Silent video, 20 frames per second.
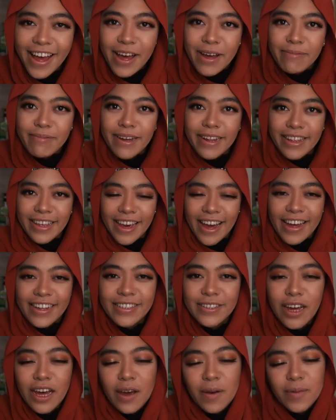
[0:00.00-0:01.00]
But yeah,
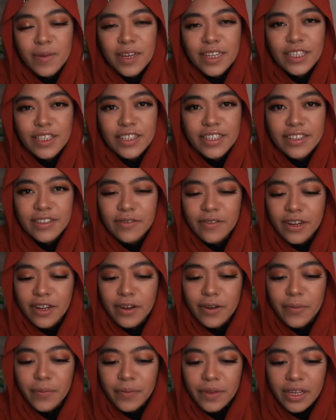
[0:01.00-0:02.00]
so I hope you enjoyed this
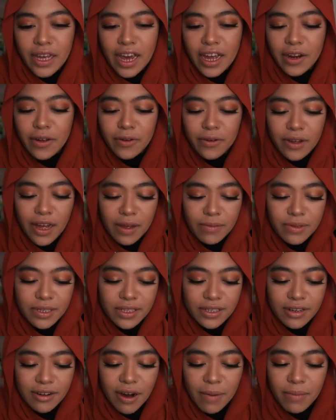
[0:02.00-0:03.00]
video. I know I'm
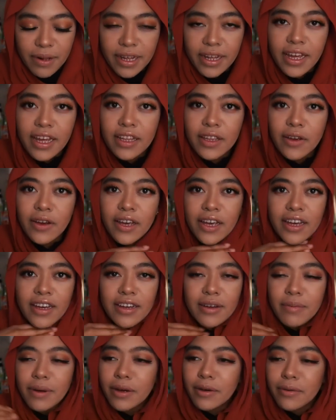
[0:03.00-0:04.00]
just rambling and talking
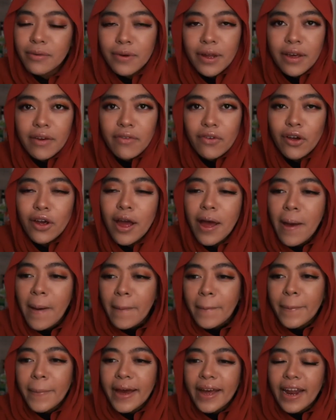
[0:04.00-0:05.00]
about whatever,
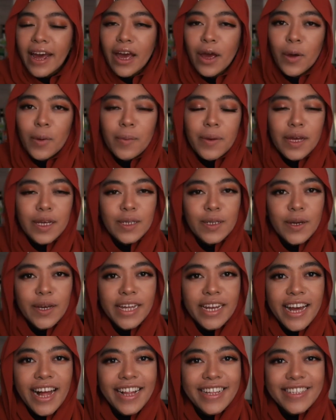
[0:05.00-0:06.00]
but I hope you
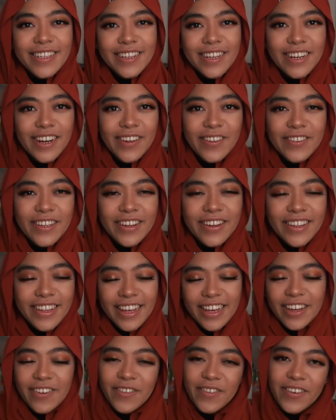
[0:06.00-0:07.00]
enjoyed. I'll see you next video.
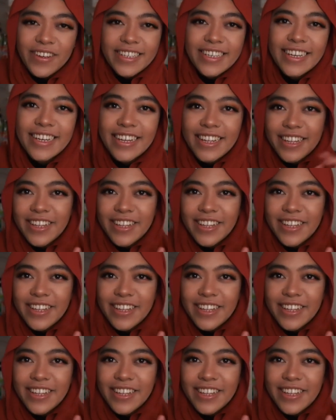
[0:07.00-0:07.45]
Thank you for watching.